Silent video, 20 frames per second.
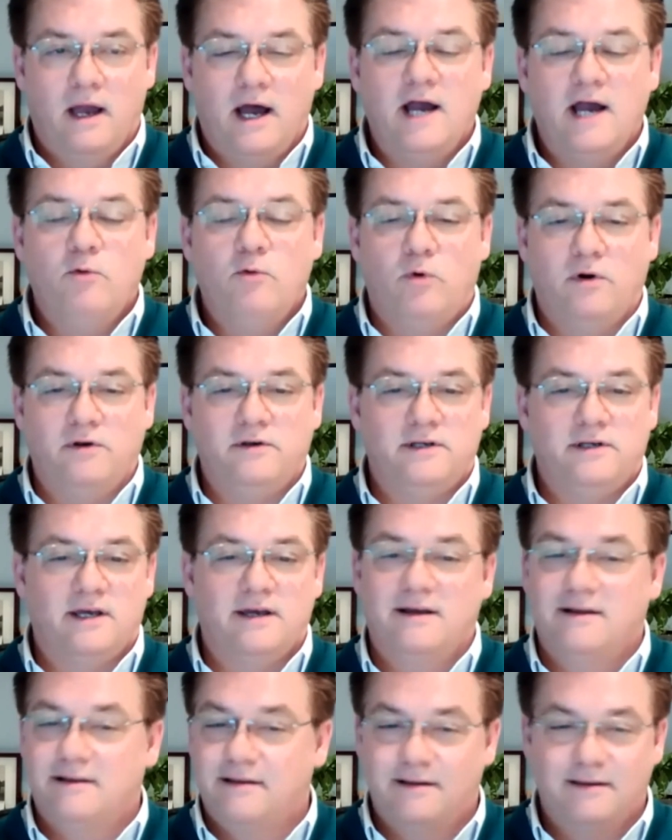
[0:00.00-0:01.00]
I
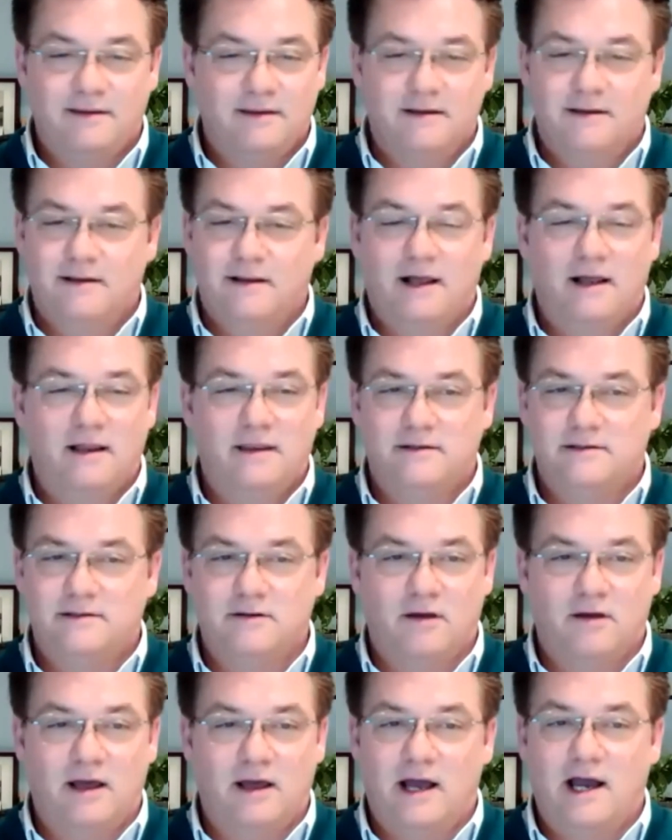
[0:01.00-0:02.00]
wonder, it's
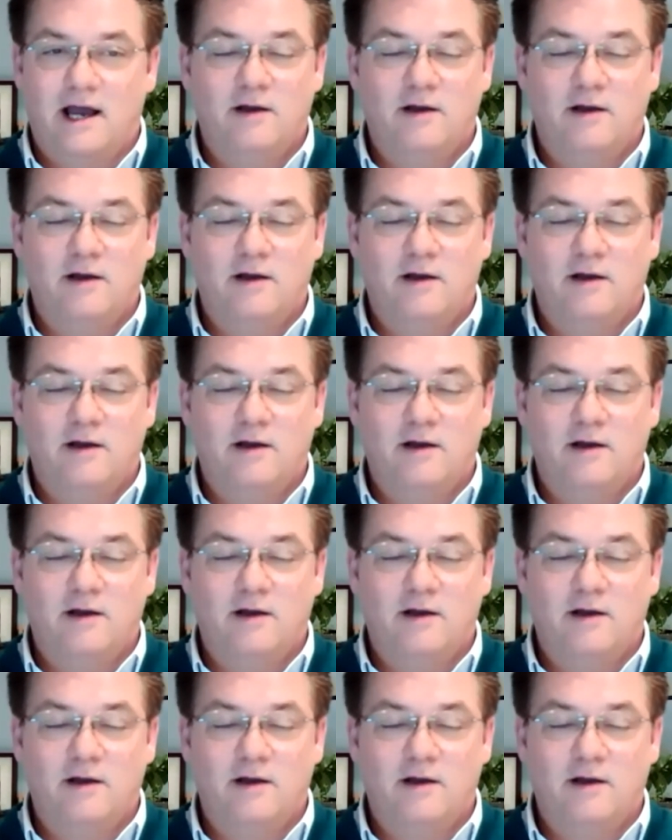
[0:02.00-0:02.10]
not.